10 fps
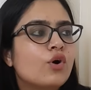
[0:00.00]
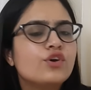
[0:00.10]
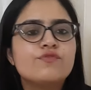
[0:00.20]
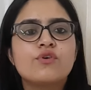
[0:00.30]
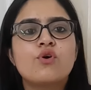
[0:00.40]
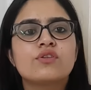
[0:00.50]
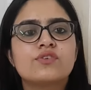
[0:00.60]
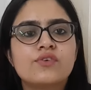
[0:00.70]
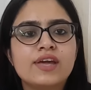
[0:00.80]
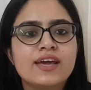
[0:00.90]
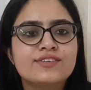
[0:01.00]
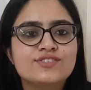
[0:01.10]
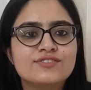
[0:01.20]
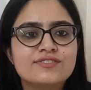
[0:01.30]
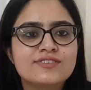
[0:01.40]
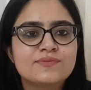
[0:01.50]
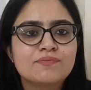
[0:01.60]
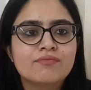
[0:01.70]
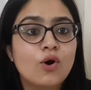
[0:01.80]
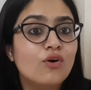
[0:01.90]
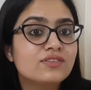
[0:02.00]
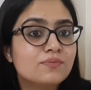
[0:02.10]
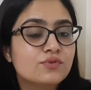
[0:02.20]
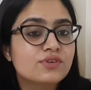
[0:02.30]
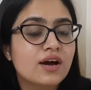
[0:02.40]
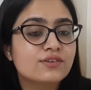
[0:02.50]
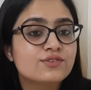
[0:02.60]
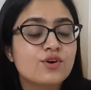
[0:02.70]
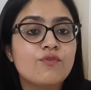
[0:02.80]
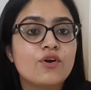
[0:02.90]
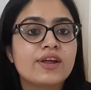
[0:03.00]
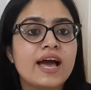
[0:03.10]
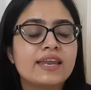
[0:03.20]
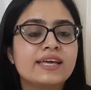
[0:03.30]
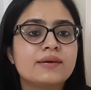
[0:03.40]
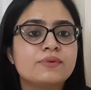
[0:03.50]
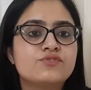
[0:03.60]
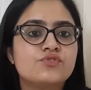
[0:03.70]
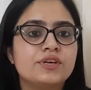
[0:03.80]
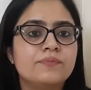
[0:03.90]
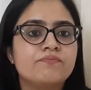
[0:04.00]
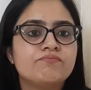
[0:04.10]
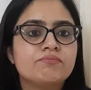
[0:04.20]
or you forgot the reagents or the products of organic chemistry.